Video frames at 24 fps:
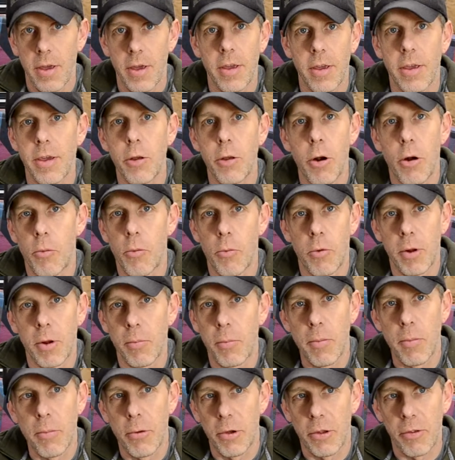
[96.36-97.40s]
you don't want to
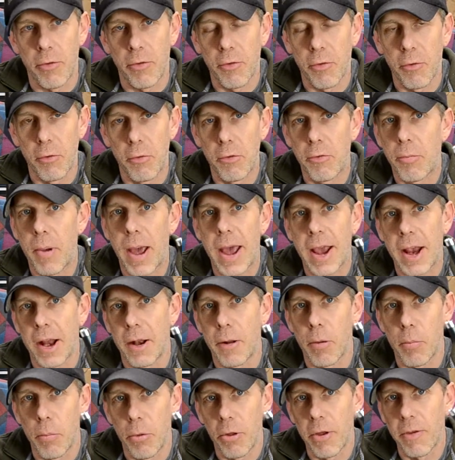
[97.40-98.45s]
be putting screws back
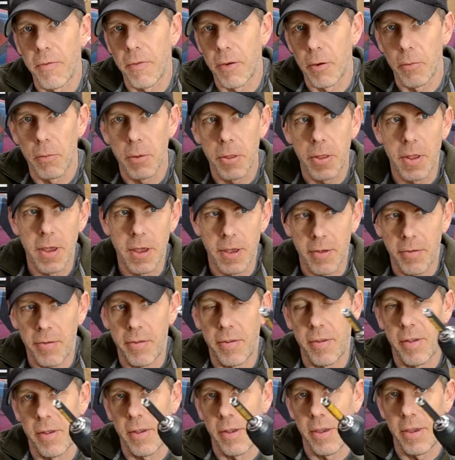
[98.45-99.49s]
into a playfield with
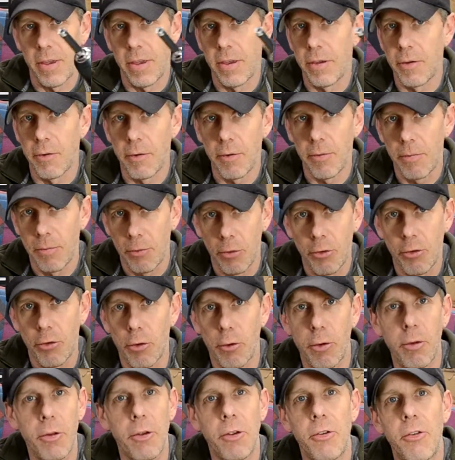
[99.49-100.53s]
this. You'll
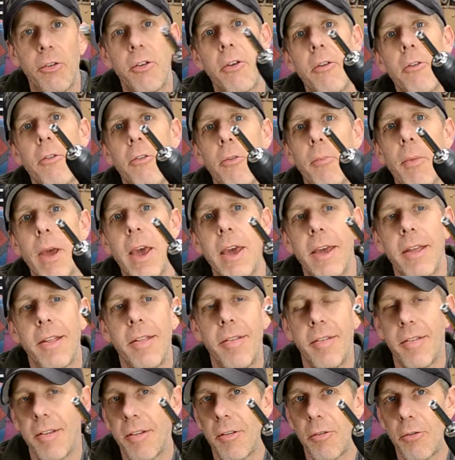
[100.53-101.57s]
surely shear some
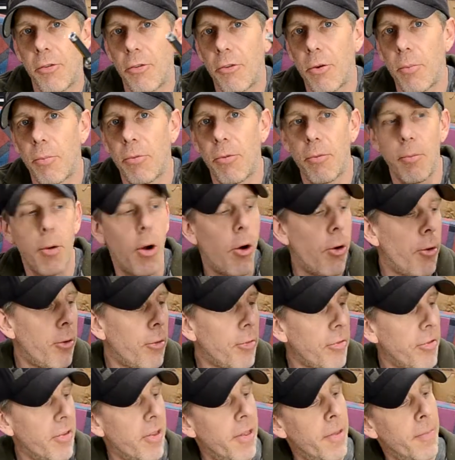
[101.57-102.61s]
heads and strip some
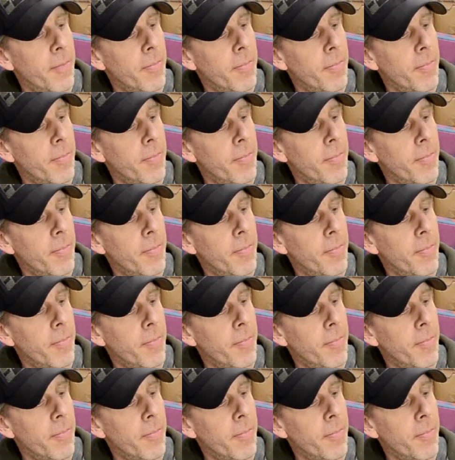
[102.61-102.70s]
holes.